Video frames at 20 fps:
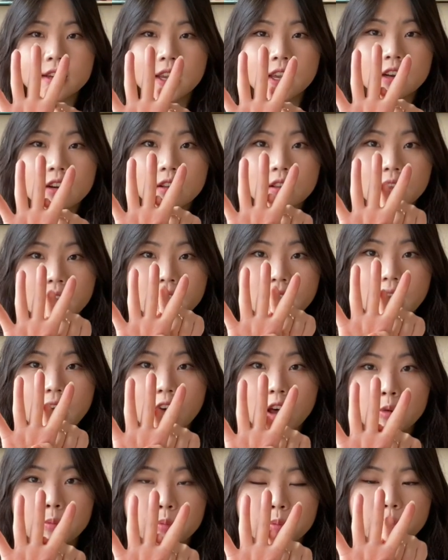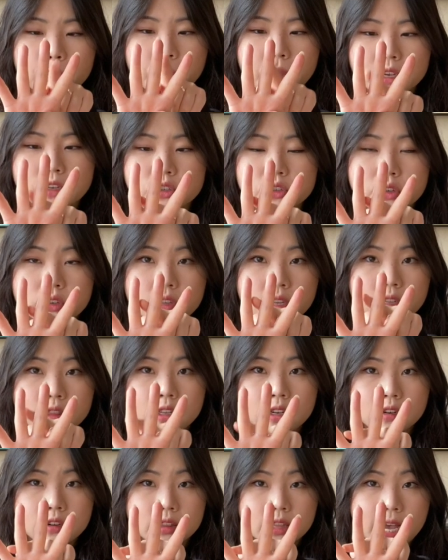it'll like help make sure that
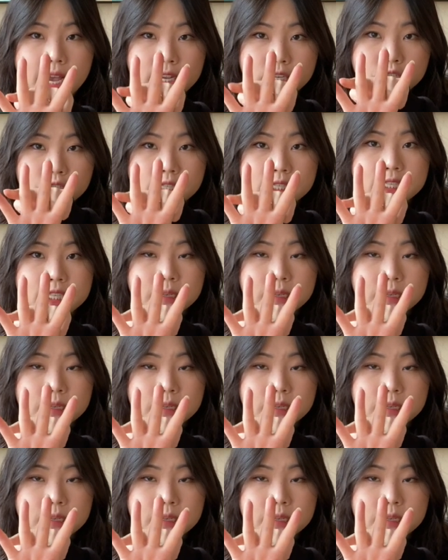there are lashes